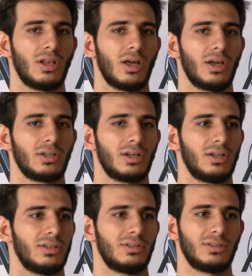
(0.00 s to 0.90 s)
Like,
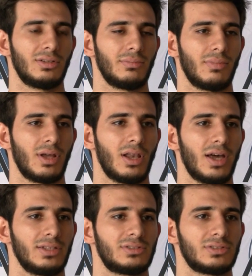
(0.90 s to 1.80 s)
I
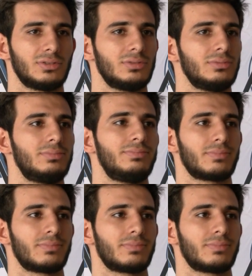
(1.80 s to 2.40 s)
like to.